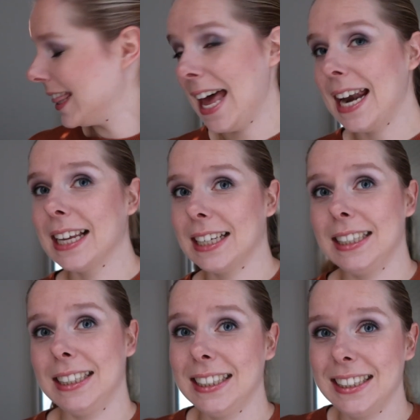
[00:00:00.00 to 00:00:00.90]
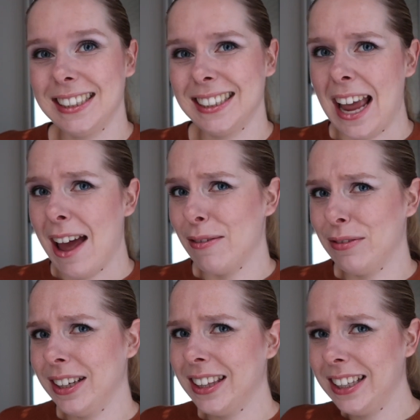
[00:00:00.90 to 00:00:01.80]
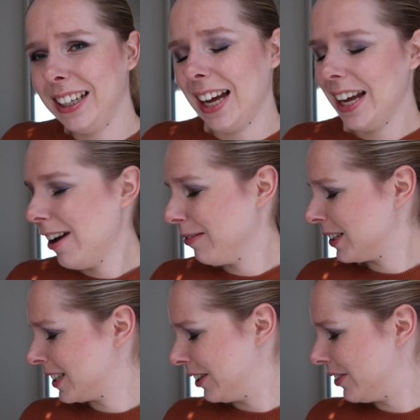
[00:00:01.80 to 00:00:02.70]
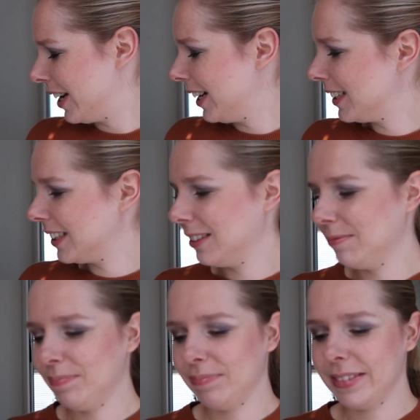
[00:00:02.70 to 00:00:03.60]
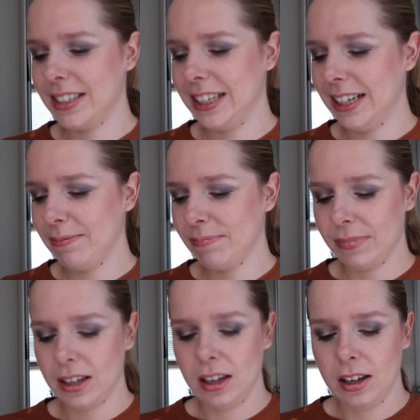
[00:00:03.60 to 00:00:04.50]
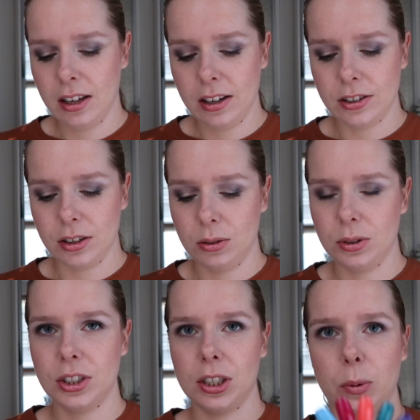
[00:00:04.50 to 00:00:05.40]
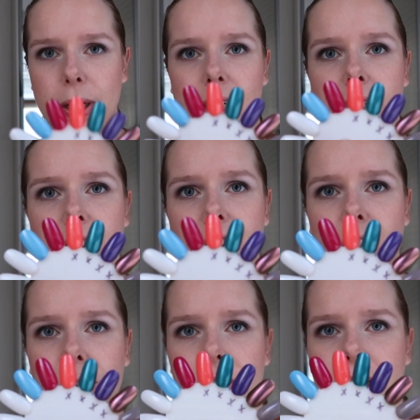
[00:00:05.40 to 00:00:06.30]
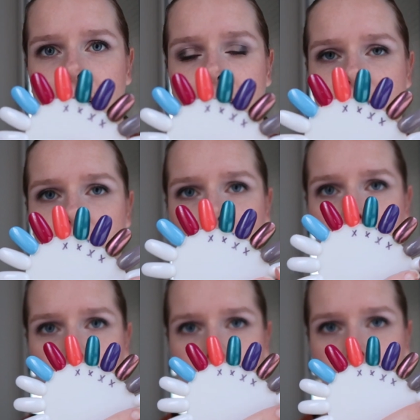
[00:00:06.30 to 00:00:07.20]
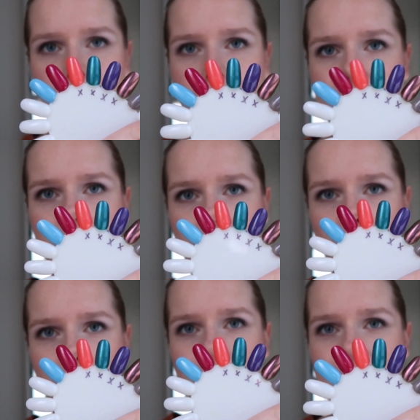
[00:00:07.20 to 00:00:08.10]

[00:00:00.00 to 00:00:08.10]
that is everything I have to tell you guys today. So just to quickly show you guys the polishes in case you